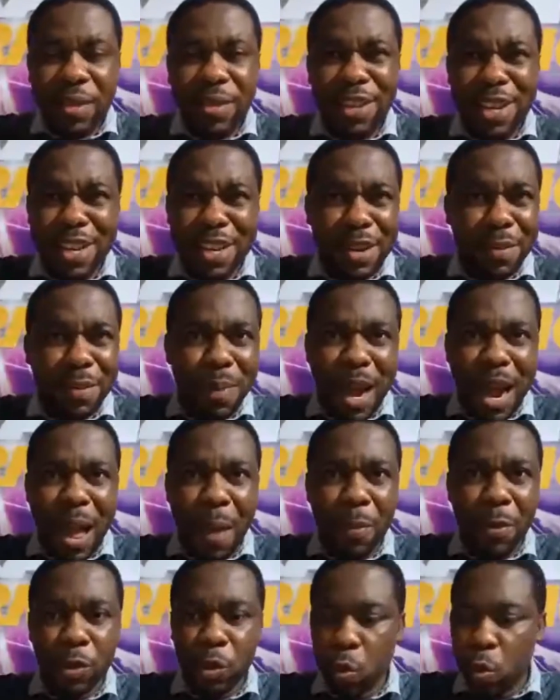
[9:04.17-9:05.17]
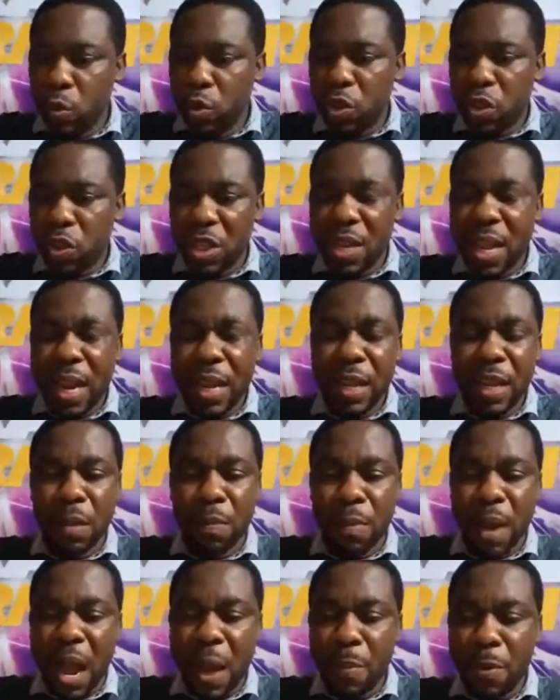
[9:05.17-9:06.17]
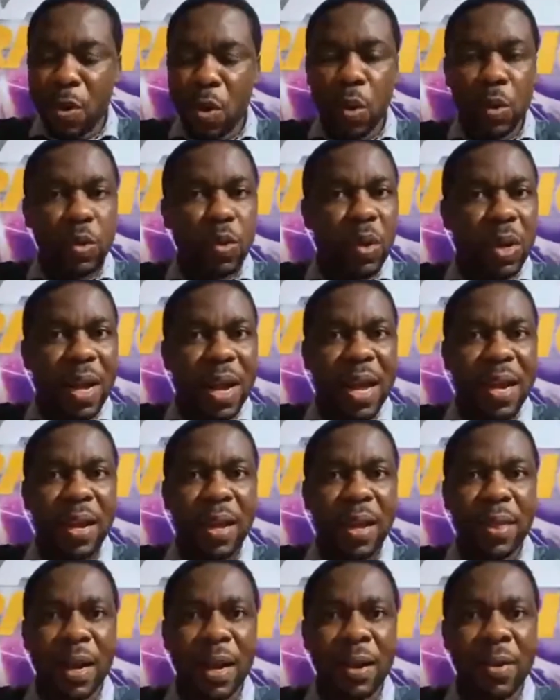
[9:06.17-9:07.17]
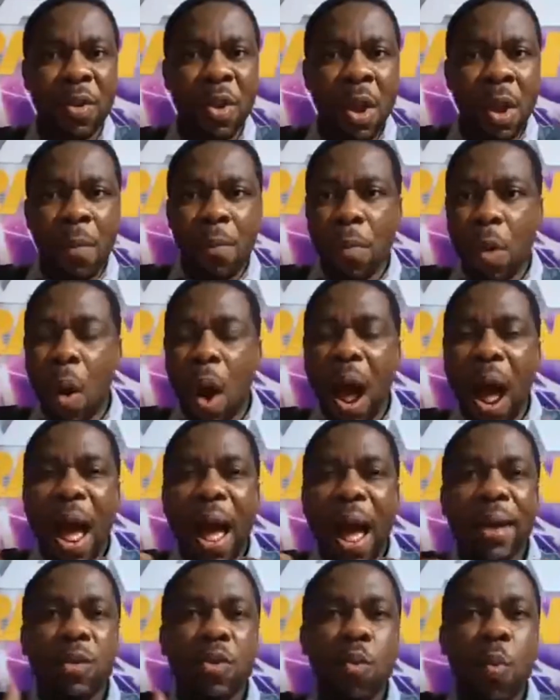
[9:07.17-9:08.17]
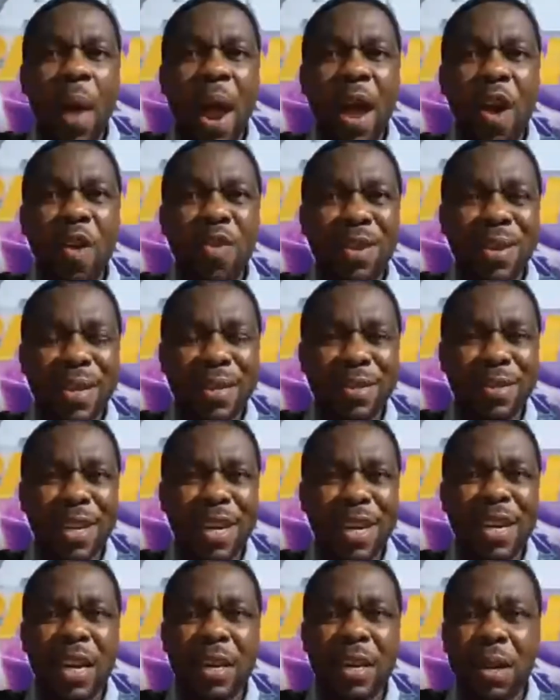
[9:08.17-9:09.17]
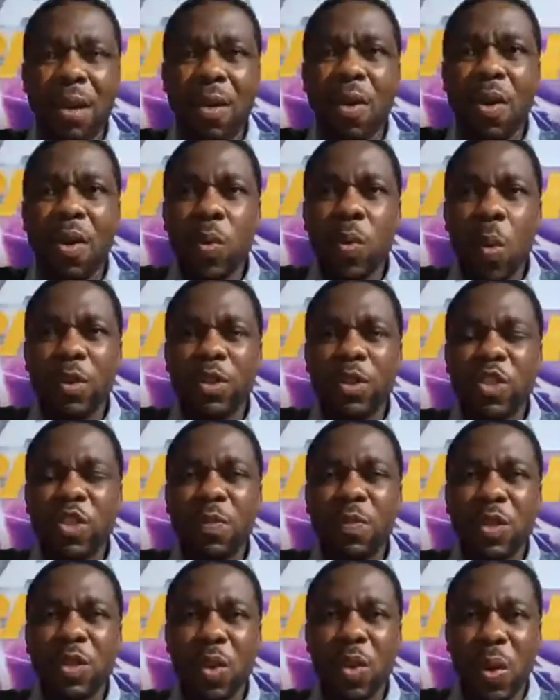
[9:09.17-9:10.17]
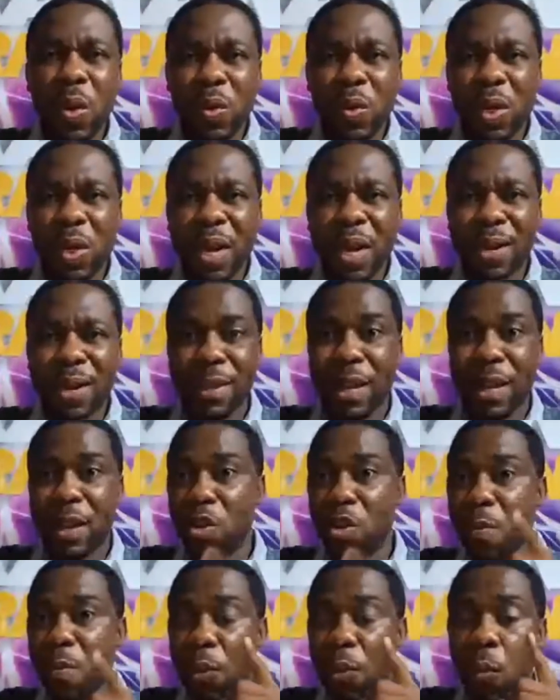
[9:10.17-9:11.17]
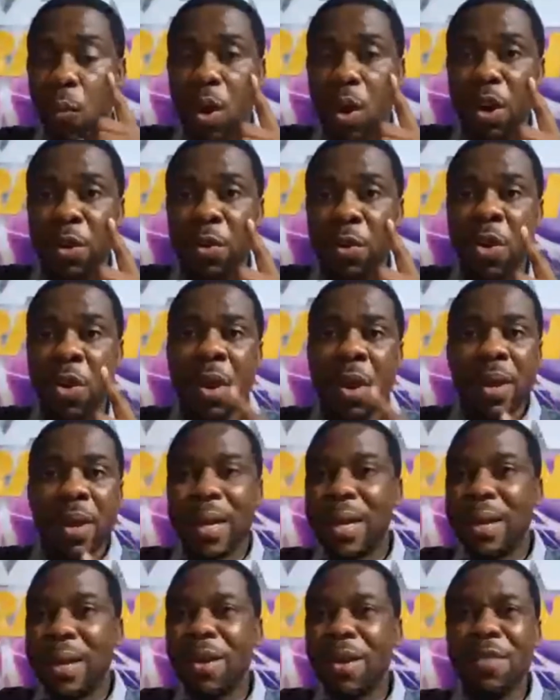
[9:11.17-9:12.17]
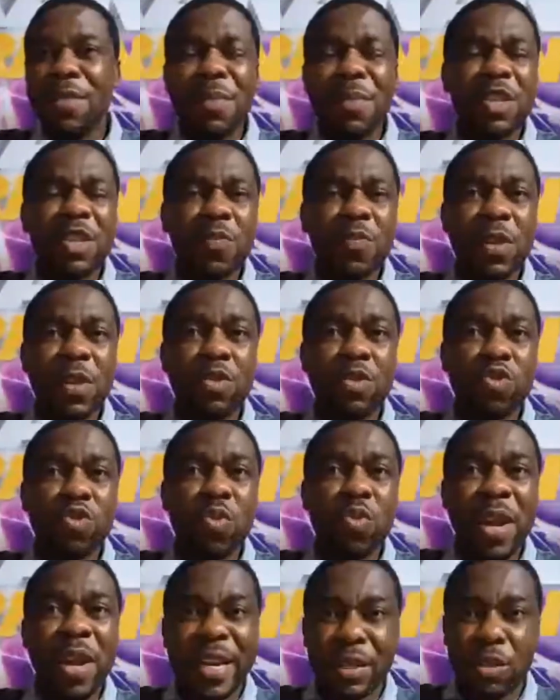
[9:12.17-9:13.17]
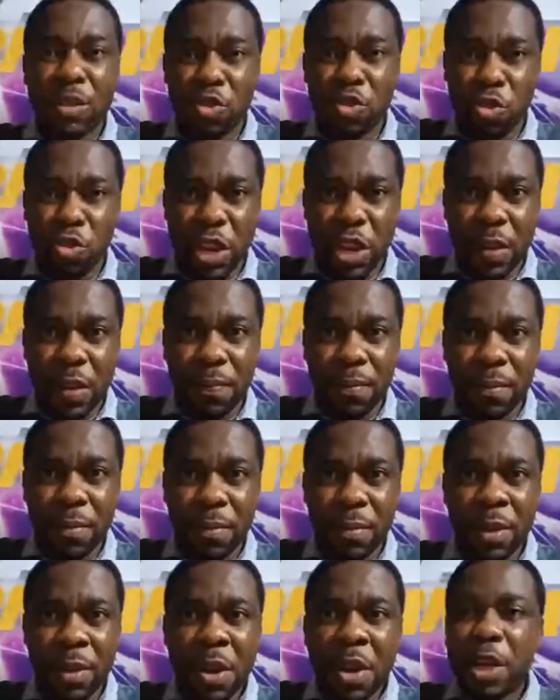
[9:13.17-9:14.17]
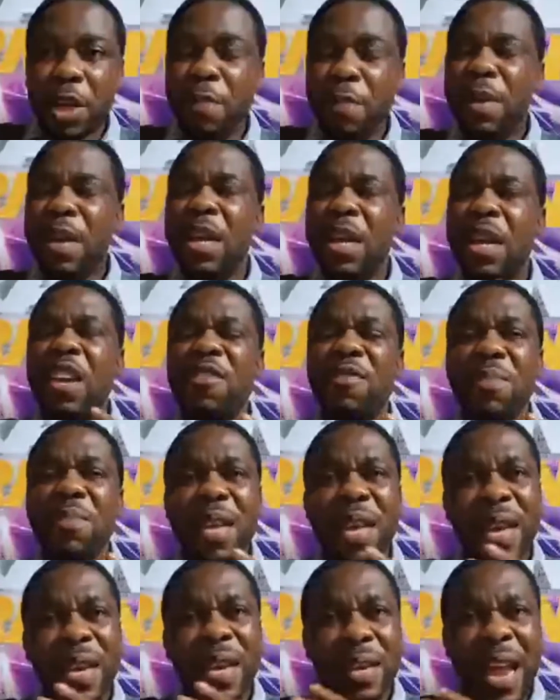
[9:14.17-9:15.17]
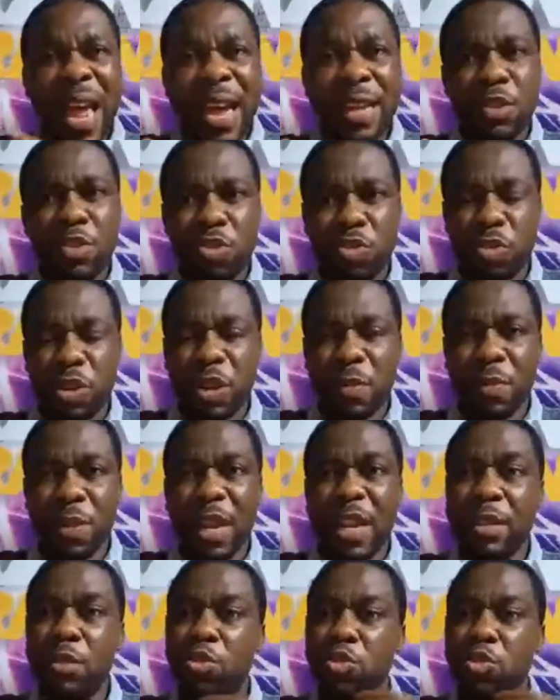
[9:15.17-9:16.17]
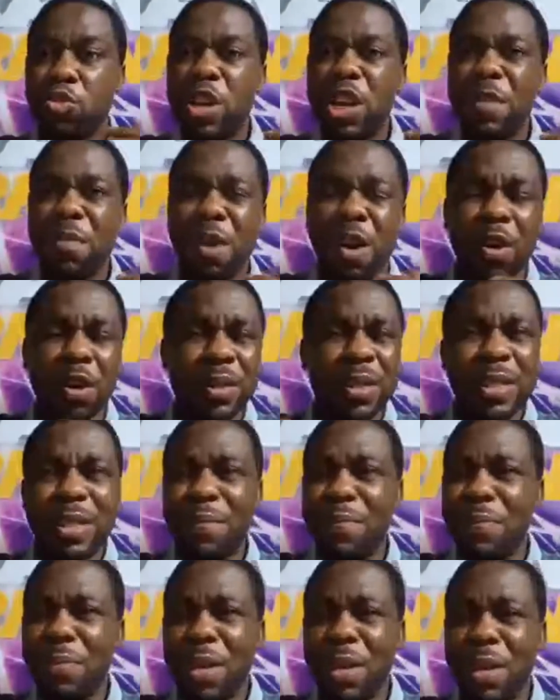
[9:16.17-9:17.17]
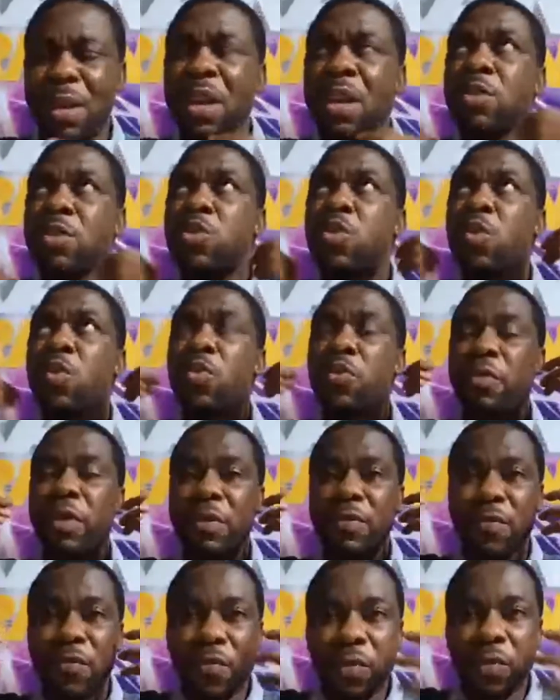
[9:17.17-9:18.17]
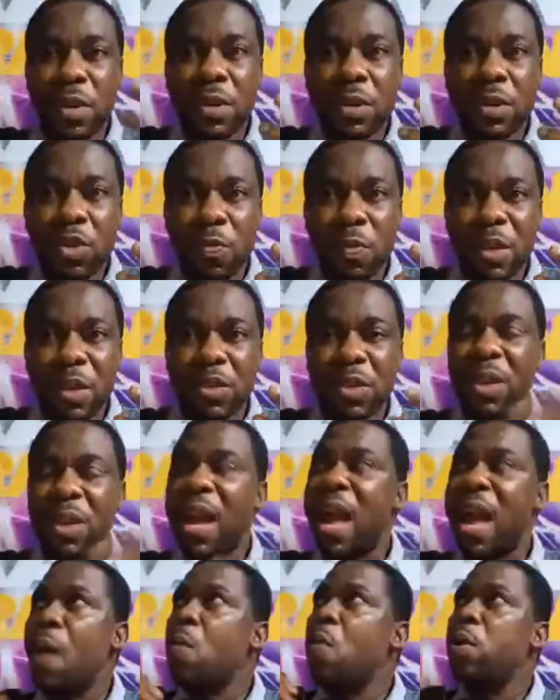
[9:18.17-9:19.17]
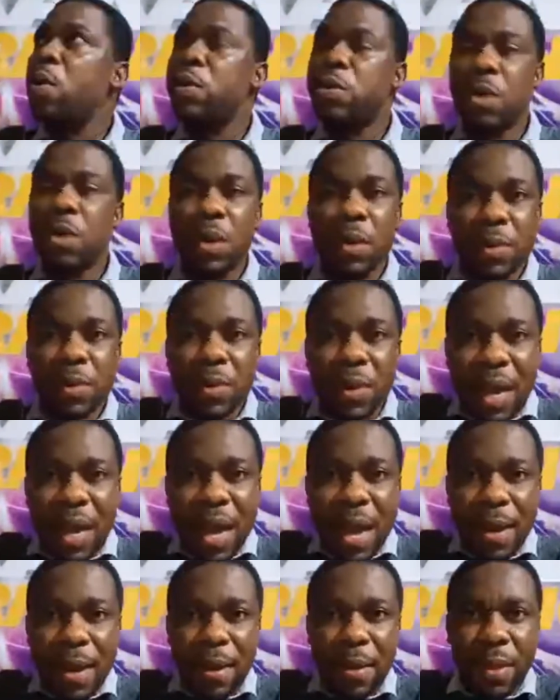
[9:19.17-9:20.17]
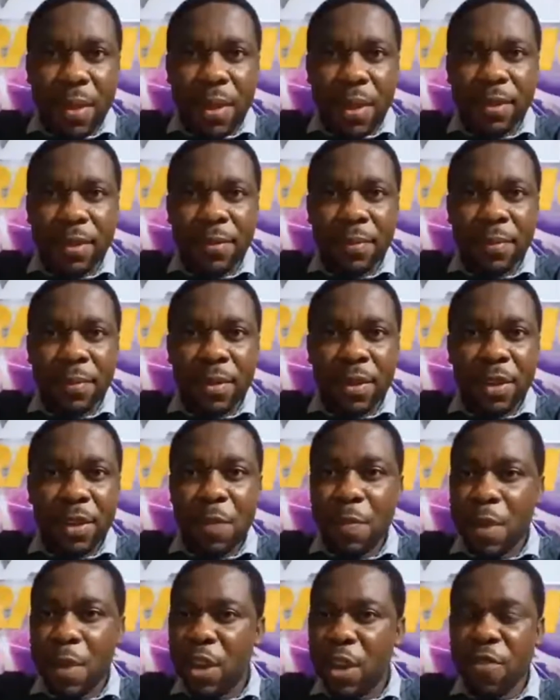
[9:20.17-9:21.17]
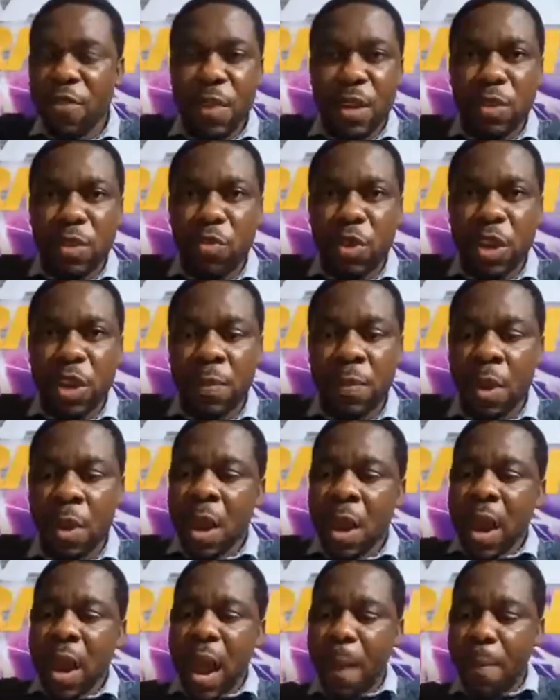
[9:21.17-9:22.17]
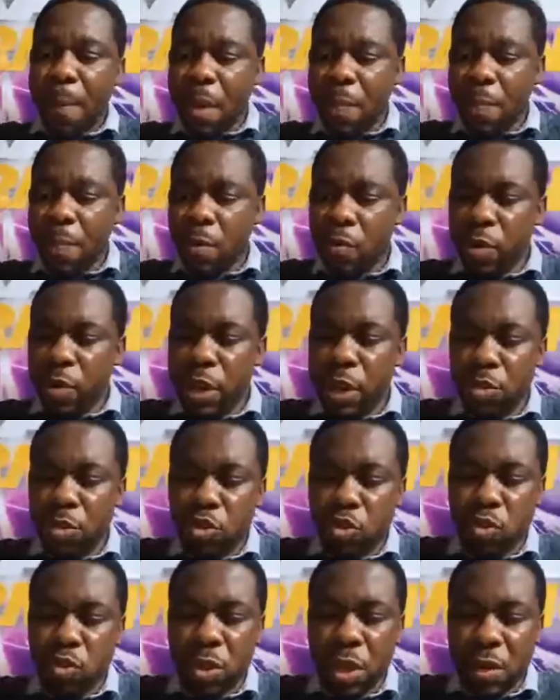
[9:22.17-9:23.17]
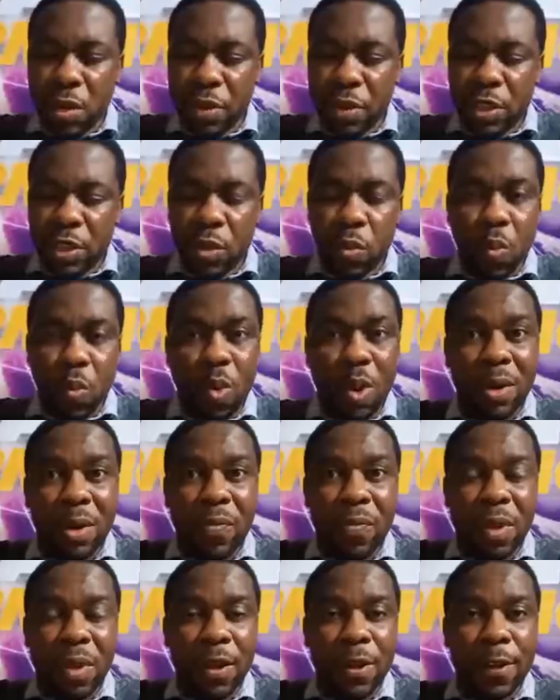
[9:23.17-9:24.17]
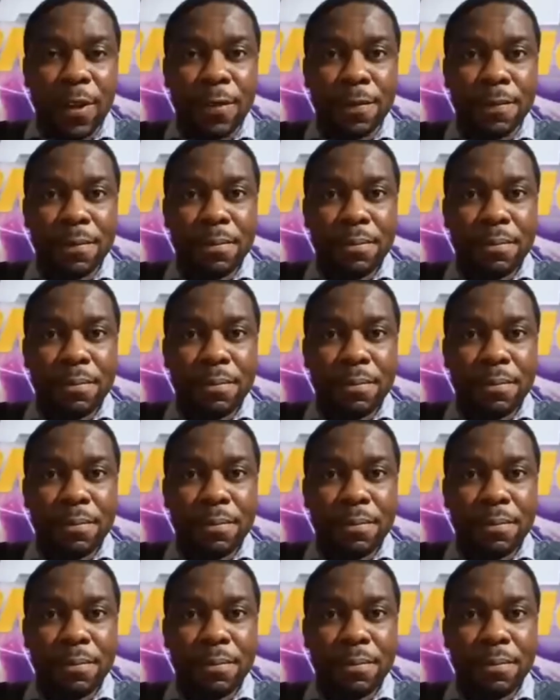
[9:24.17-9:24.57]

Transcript: that in the Bible. You won't see that in the Bible, go to Canada. But how do I understand that God wants me to go to Canada? Number one, God may speak through a dream. You may give me a night dream, a dream or something to reveal to me. Said, I want you to go to Canada. He may give me a dream. I may be reading through the written word of God.